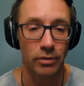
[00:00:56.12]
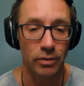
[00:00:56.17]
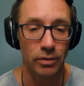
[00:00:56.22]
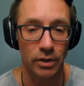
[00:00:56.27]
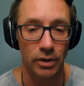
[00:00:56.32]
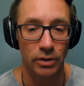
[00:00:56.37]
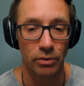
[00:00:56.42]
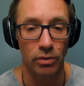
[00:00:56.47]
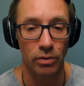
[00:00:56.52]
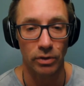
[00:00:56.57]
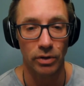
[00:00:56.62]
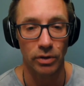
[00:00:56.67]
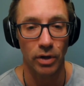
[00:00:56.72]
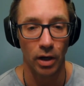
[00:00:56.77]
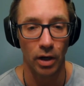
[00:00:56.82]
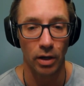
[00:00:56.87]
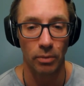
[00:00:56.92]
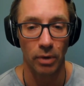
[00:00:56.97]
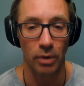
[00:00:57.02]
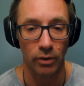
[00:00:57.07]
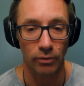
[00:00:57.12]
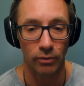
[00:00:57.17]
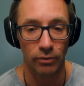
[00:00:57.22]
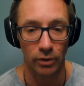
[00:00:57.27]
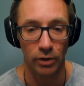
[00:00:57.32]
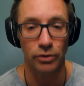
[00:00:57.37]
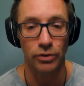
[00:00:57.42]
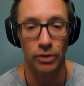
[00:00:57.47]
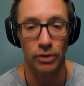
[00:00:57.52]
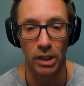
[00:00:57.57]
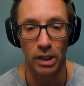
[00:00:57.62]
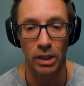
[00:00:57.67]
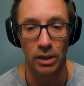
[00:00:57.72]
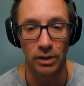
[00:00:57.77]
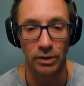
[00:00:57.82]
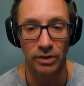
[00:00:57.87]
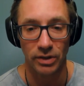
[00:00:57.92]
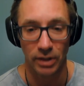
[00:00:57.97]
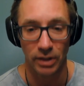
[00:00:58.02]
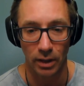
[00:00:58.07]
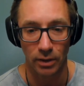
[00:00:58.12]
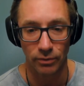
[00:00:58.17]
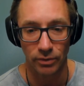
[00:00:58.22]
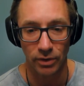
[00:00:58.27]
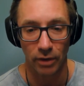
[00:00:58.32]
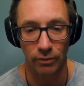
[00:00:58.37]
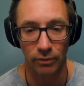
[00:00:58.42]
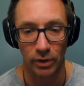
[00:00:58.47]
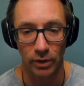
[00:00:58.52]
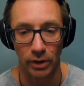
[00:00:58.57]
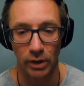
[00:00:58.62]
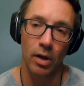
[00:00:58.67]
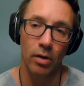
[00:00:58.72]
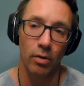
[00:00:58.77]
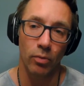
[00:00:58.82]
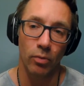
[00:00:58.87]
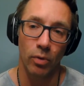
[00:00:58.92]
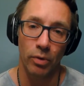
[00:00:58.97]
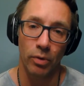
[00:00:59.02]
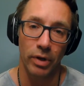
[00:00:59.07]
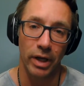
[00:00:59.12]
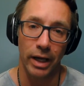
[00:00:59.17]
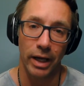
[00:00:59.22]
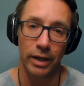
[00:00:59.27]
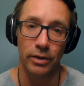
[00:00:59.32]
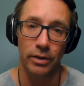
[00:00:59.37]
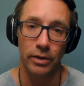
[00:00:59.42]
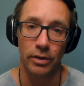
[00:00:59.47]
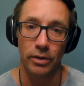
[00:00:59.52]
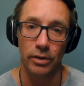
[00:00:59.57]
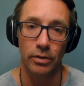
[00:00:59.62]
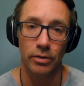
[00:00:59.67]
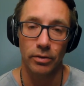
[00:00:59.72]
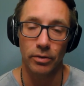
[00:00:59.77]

as we were talking about, frozen in a state of suffering. What we had to do